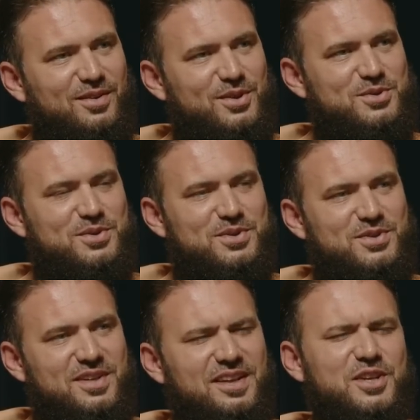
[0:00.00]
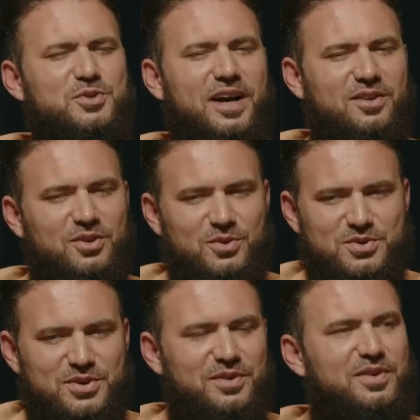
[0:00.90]
There's no such thing. They try to
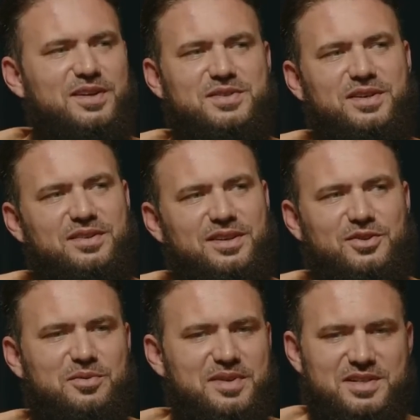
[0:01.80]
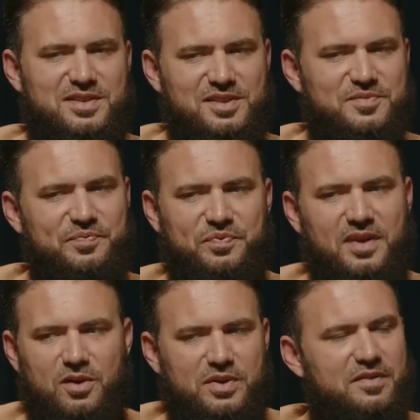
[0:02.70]
do certain things here and there to mix things.
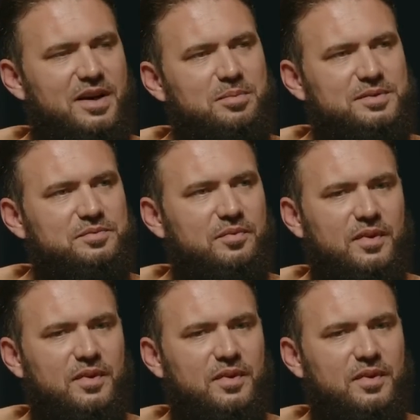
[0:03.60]
It'll never happen.